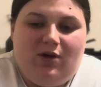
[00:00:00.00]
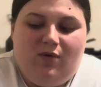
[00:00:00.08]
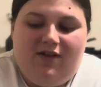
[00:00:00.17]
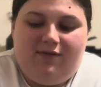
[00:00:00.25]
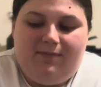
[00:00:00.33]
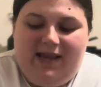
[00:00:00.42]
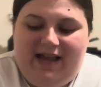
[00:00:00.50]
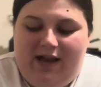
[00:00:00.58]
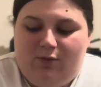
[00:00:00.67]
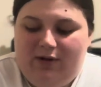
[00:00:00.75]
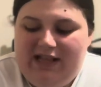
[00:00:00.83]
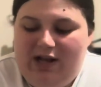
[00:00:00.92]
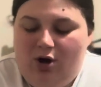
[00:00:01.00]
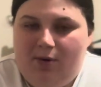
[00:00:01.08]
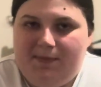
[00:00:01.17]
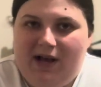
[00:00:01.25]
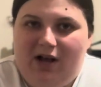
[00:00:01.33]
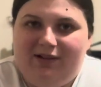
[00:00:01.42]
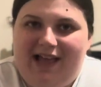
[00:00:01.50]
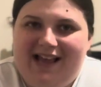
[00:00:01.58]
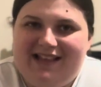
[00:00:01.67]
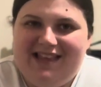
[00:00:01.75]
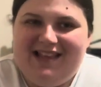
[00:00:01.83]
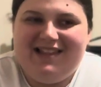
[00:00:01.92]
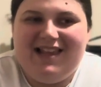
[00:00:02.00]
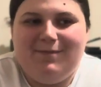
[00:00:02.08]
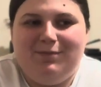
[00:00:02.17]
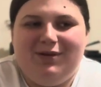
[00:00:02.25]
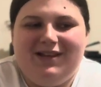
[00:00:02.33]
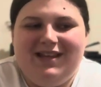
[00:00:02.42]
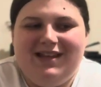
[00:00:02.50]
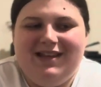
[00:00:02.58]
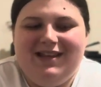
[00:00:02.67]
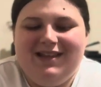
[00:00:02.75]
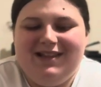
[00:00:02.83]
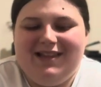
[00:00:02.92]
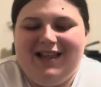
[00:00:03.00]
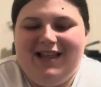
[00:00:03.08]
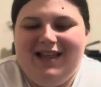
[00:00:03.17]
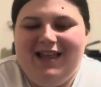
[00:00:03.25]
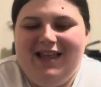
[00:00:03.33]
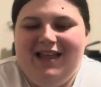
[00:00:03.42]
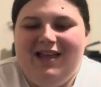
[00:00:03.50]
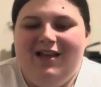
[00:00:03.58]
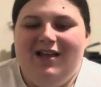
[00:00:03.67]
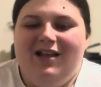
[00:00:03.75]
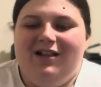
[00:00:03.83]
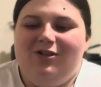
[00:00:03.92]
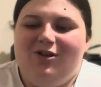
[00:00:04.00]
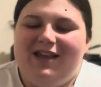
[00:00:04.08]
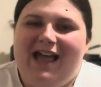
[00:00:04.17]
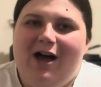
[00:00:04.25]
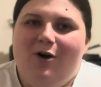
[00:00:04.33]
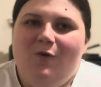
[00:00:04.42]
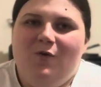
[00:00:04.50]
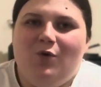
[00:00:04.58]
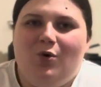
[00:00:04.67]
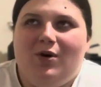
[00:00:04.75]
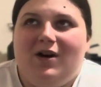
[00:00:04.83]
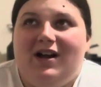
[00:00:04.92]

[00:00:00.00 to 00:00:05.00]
with me. I really hope y'all like this, and please look out for